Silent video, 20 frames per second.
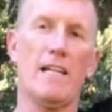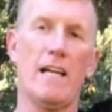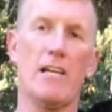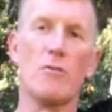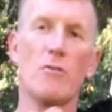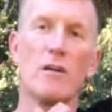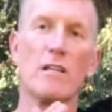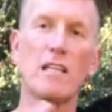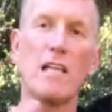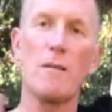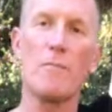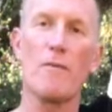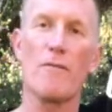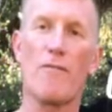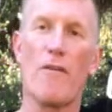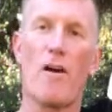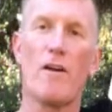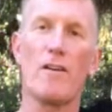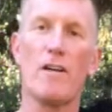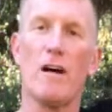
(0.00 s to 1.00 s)
Now you want to keep it
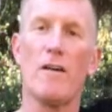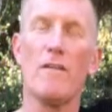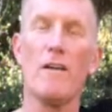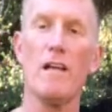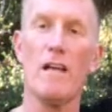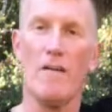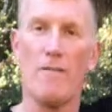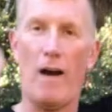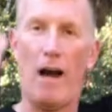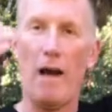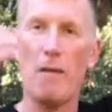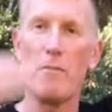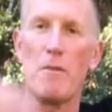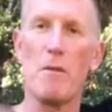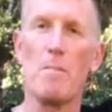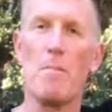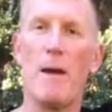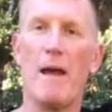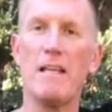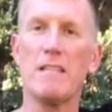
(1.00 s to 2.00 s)
far enough. If I'm
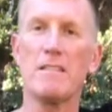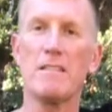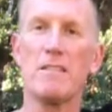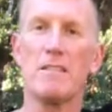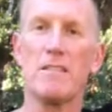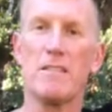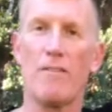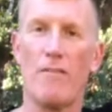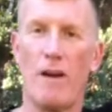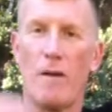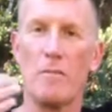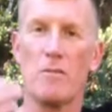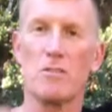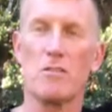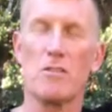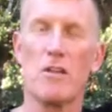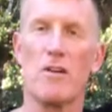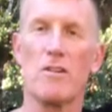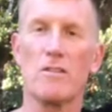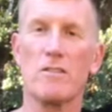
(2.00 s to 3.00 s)
the base of if I'm the
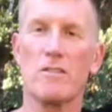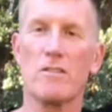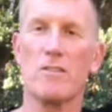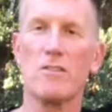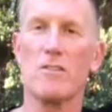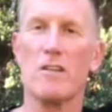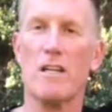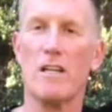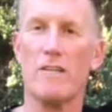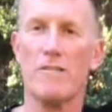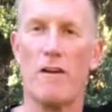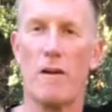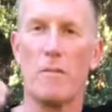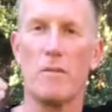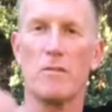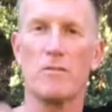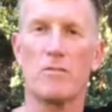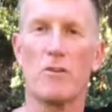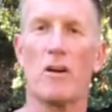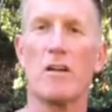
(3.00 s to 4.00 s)
stalk of the tree, if I'm
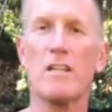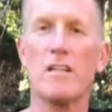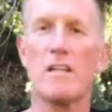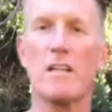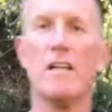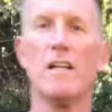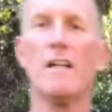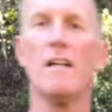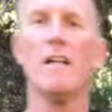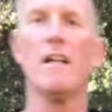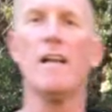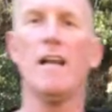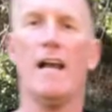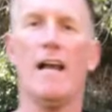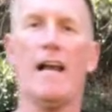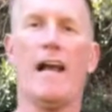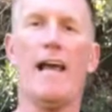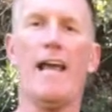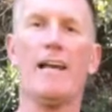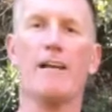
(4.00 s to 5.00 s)
the trunk,
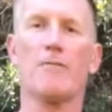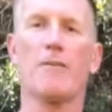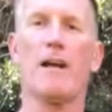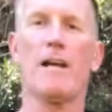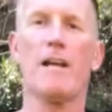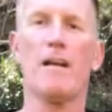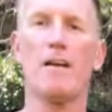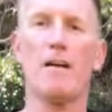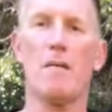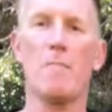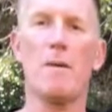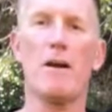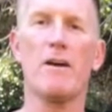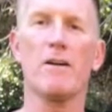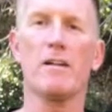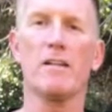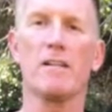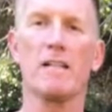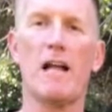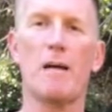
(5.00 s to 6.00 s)
and I hang it right here, a
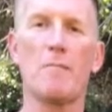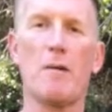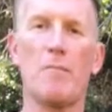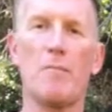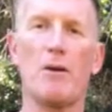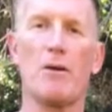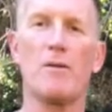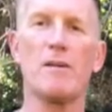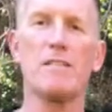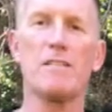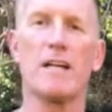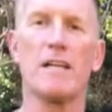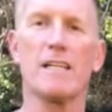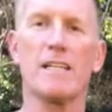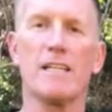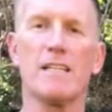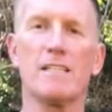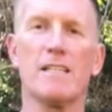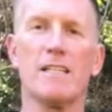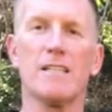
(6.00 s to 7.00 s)
bear can climb up there and reach out
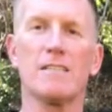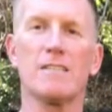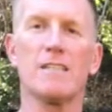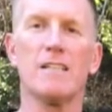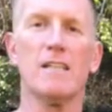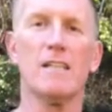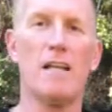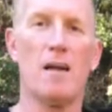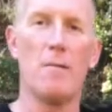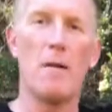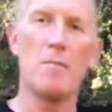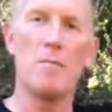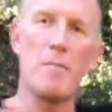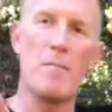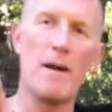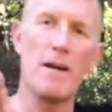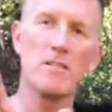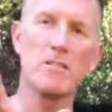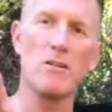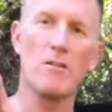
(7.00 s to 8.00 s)
and get this. Now remember,
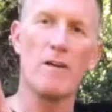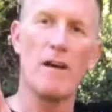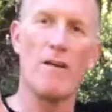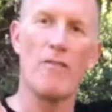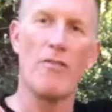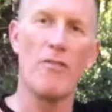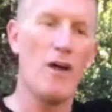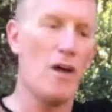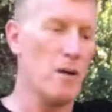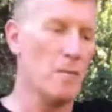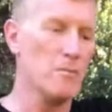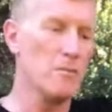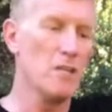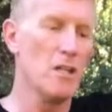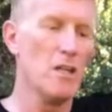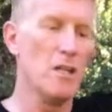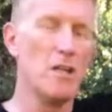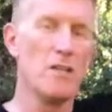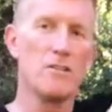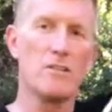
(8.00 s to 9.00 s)
bears don't have thumbs,
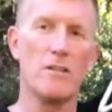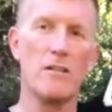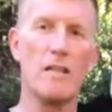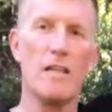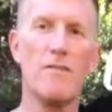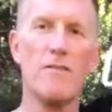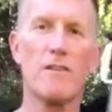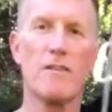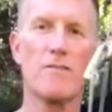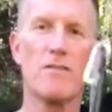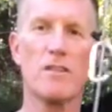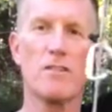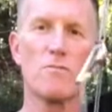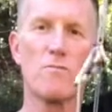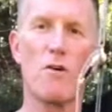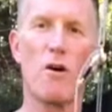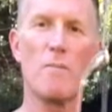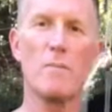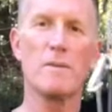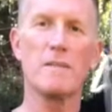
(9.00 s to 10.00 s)
so even if this
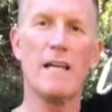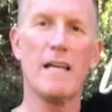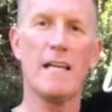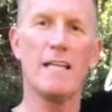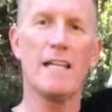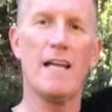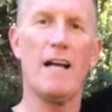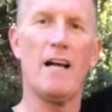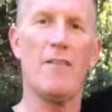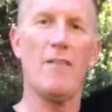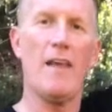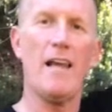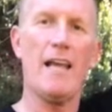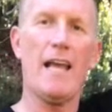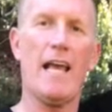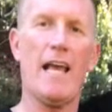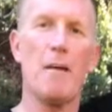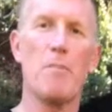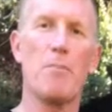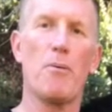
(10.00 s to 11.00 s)
rope is hanging down, they
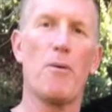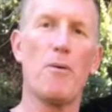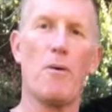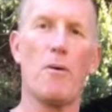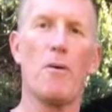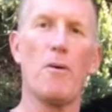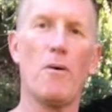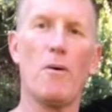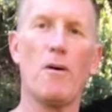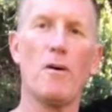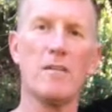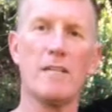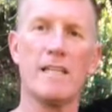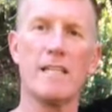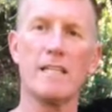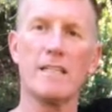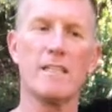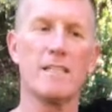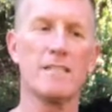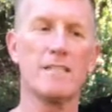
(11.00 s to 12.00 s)
can't pull to
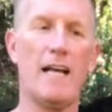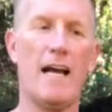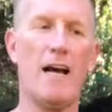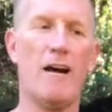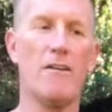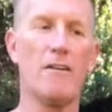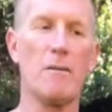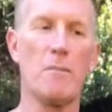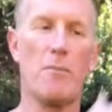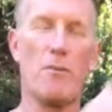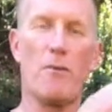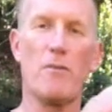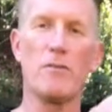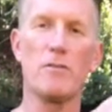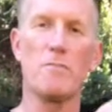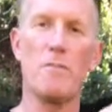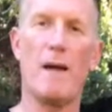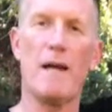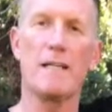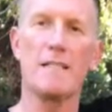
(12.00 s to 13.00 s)
get this down and pull
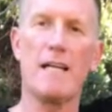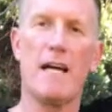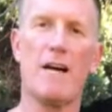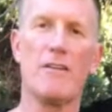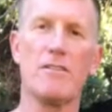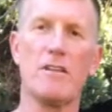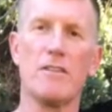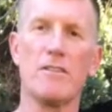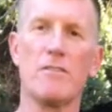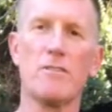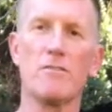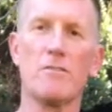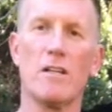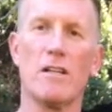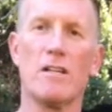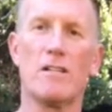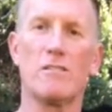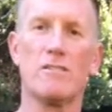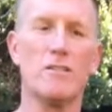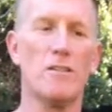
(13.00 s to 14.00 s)
this back down to
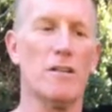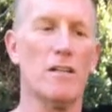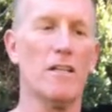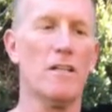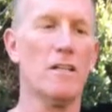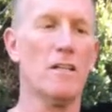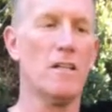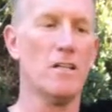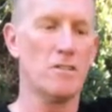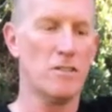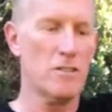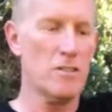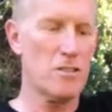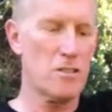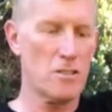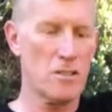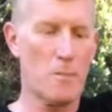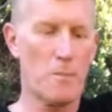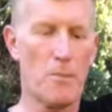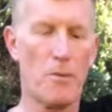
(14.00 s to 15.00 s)
undo it. So this
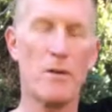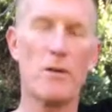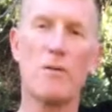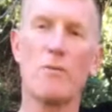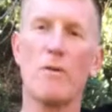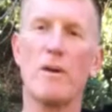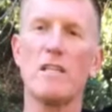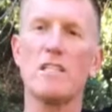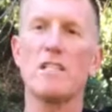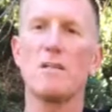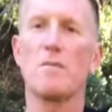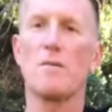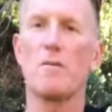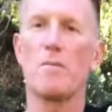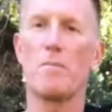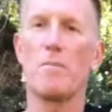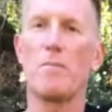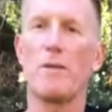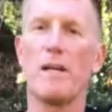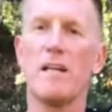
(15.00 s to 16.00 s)
is a pretty
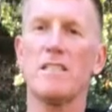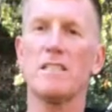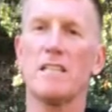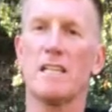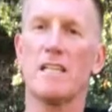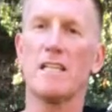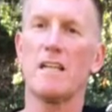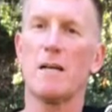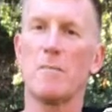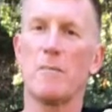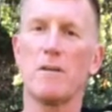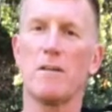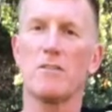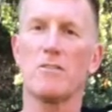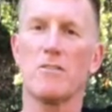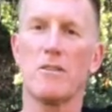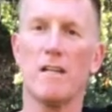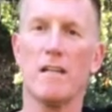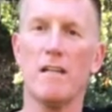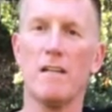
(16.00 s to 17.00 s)
reasonable place to get it up in a
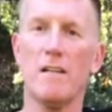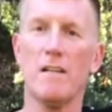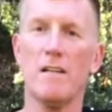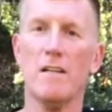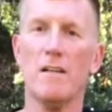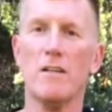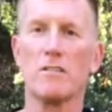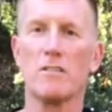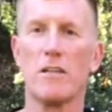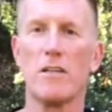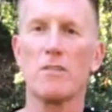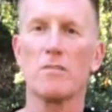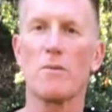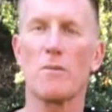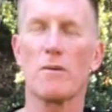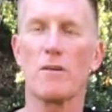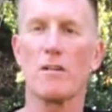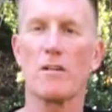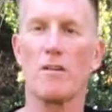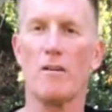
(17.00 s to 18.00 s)
tree. So here's
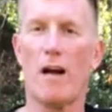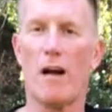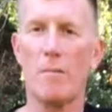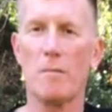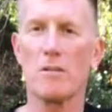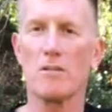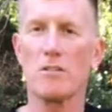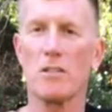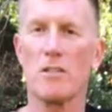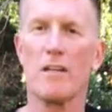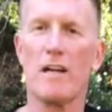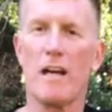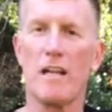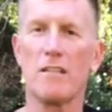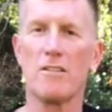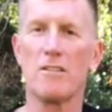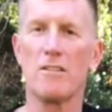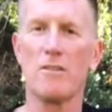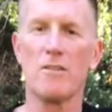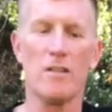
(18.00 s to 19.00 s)
what we're going to do. I'm going to show you how
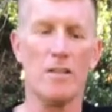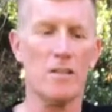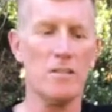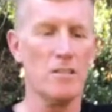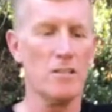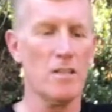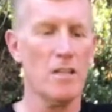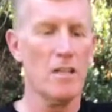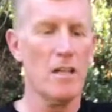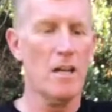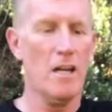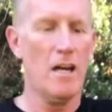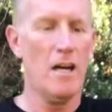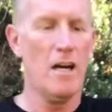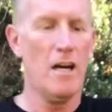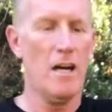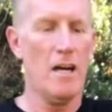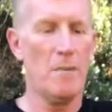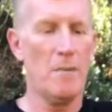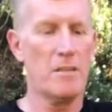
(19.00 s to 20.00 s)
to do this.
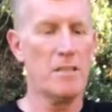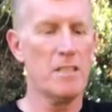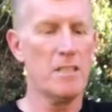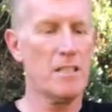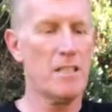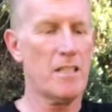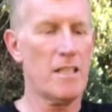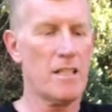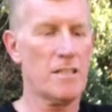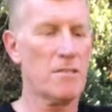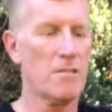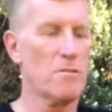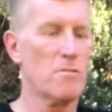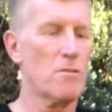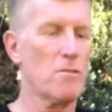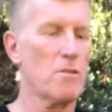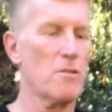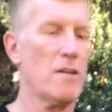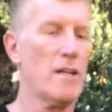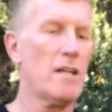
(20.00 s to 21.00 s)
I'm going to disconnect this
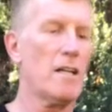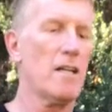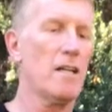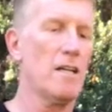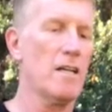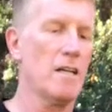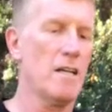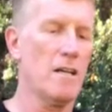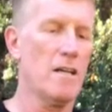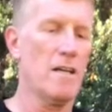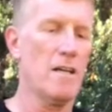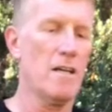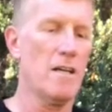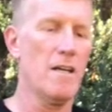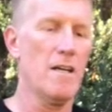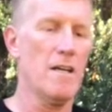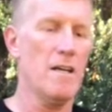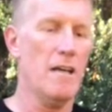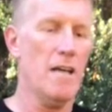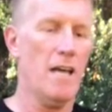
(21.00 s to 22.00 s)
real quick,
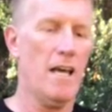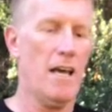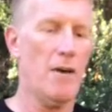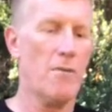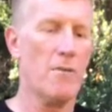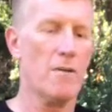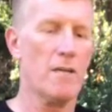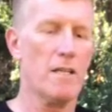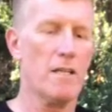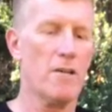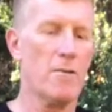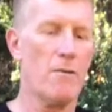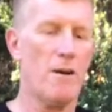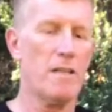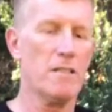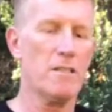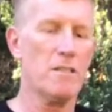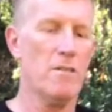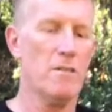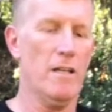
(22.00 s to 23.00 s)
and we're going to get
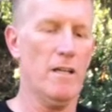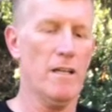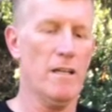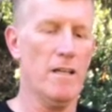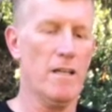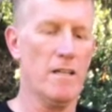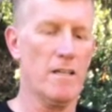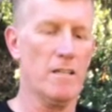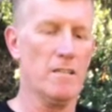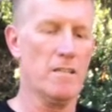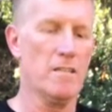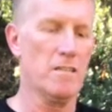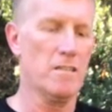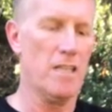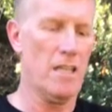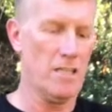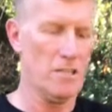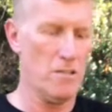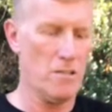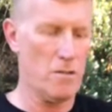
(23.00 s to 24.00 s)
right to it, because it
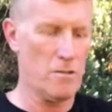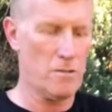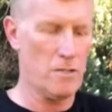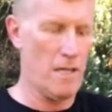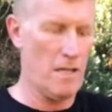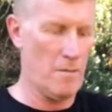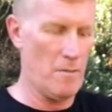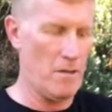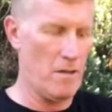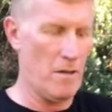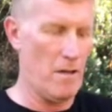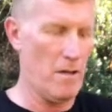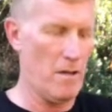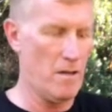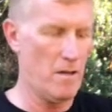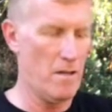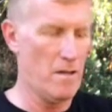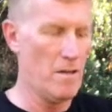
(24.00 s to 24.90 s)
takes no time at all.